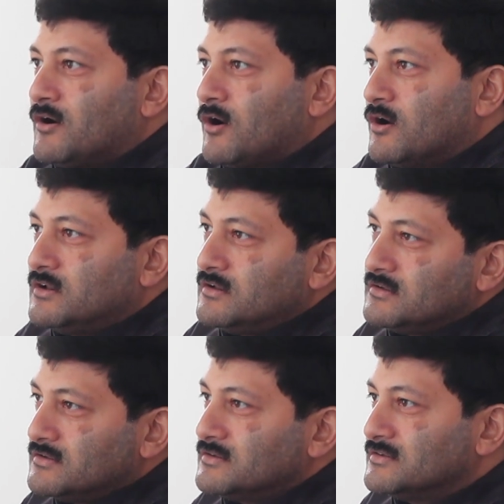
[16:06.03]

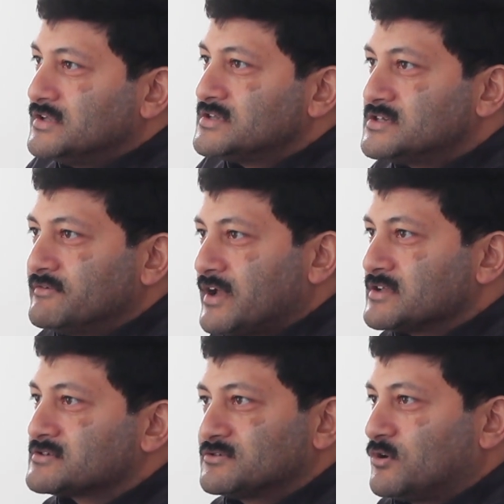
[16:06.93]
on this
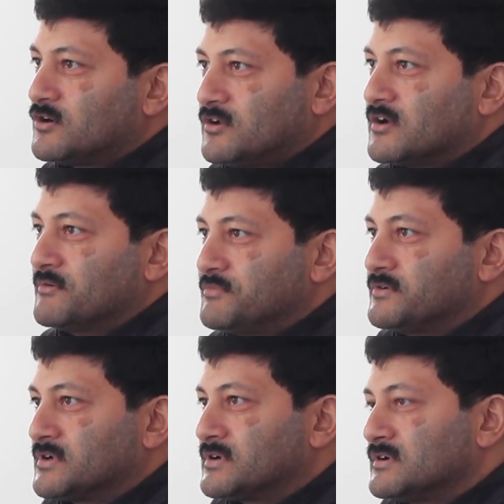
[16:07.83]
device, not on a
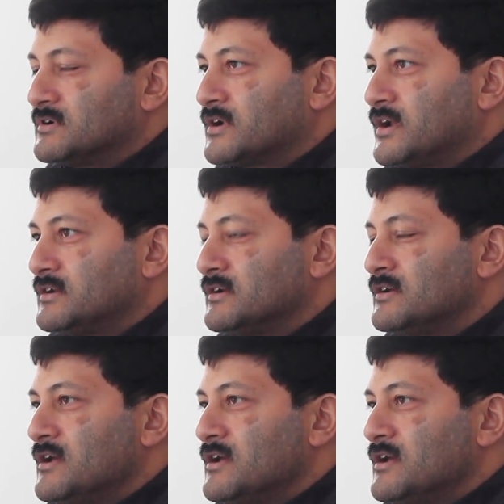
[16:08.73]
computer, right?